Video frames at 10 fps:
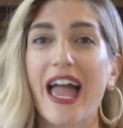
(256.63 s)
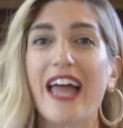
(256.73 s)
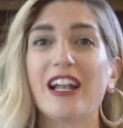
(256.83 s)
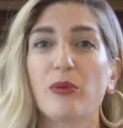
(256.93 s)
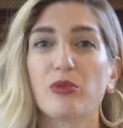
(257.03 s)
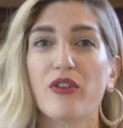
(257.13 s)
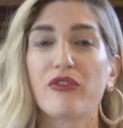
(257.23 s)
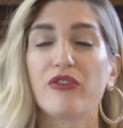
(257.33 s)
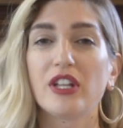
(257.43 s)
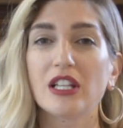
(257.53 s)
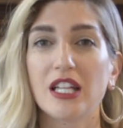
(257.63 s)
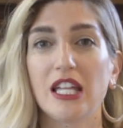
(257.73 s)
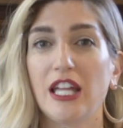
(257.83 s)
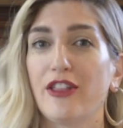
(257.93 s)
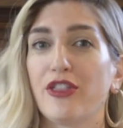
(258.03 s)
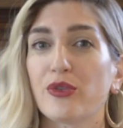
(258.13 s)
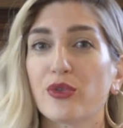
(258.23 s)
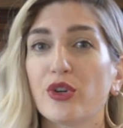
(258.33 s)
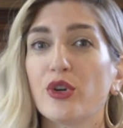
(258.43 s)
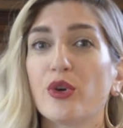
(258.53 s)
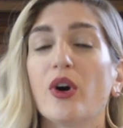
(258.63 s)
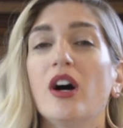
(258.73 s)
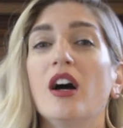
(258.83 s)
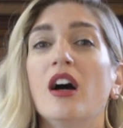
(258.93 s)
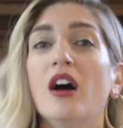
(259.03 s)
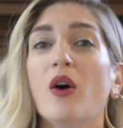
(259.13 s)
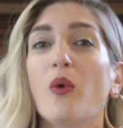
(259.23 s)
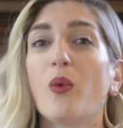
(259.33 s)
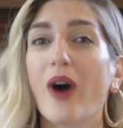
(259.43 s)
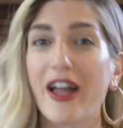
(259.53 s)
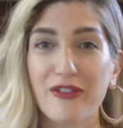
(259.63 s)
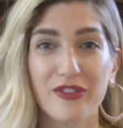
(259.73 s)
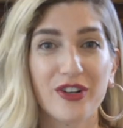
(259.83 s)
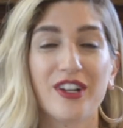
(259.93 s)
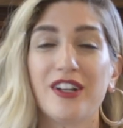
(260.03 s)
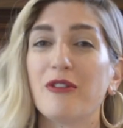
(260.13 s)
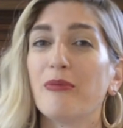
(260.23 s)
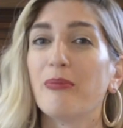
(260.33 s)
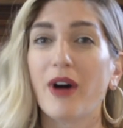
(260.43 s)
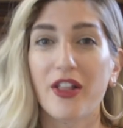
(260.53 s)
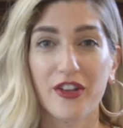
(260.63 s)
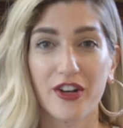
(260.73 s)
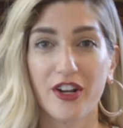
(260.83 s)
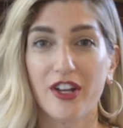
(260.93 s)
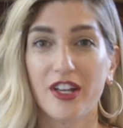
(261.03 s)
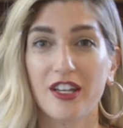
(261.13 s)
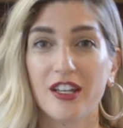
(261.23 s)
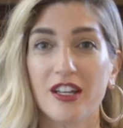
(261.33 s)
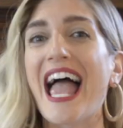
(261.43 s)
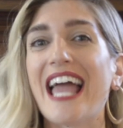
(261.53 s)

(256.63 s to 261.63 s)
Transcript: And I'm revealing it through wifehood, motherhood.